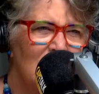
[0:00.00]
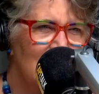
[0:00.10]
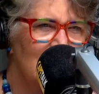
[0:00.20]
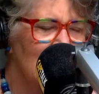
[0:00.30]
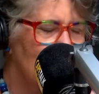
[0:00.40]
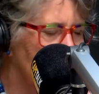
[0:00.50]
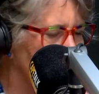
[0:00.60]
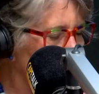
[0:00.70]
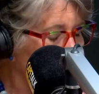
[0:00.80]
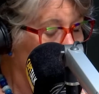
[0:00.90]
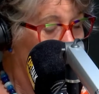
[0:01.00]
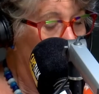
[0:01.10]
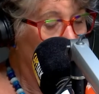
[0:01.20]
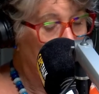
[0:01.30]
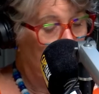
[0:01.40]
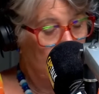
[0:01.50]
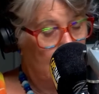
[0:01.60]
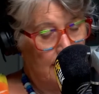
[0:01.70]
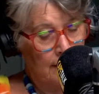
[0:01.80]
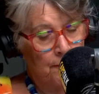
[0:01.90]
do it. Anyway,
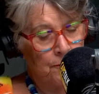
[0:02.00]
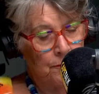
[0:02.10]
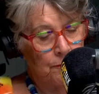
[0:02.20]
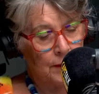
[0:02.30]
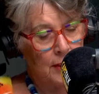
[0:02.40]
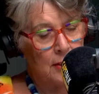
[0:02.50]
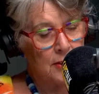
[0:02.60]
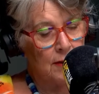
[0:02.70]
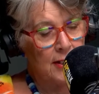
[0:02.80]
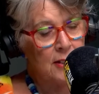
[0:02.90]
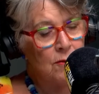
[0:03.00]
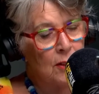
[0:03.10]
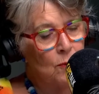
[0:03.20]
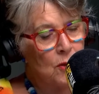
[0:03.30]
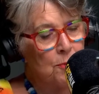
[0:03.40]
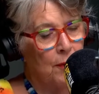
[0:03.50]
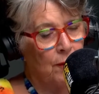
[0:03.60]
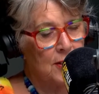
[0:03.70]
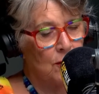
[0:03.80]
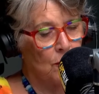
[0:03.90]
so I didn't really want to
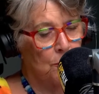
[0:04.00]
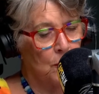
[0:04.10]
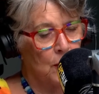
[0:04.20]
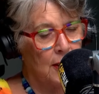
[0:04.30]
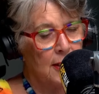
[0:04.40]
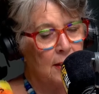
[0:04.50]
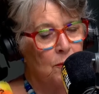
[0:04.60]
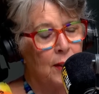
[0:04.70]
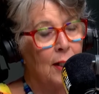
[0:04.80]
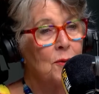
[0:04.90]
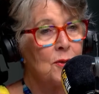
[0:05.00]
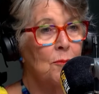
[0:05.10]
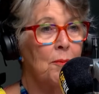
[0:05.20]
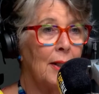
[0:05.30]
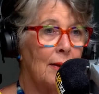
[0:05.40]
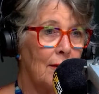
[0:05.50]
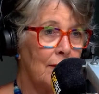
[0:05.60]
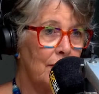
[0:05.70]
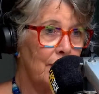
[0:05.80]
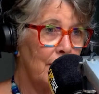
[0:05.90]
write a cookbook. And then when I was on Bake
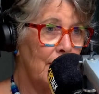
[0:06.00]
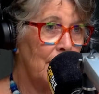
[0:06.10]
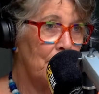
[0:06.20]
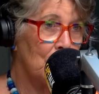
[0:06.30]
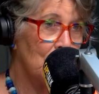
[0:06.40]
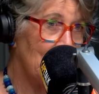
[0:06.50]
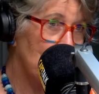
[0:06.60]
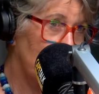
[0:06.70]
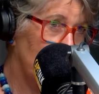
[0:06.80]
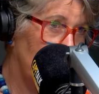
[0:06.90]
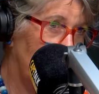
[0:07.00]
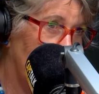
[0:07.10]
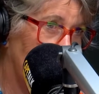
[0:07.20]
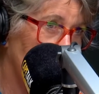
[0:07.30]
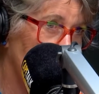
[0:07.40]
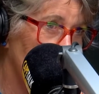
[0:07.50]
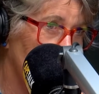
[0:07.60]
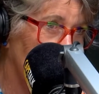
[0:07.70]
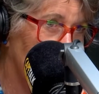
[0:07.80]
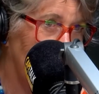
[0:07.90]
Off, because I'm a fairly
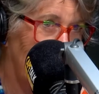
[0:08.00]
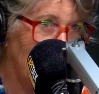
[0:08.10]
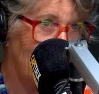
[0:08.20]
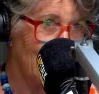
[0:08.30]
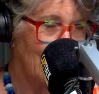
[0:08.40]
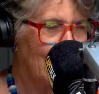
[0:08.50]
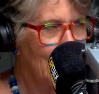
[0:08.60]
commercial lady,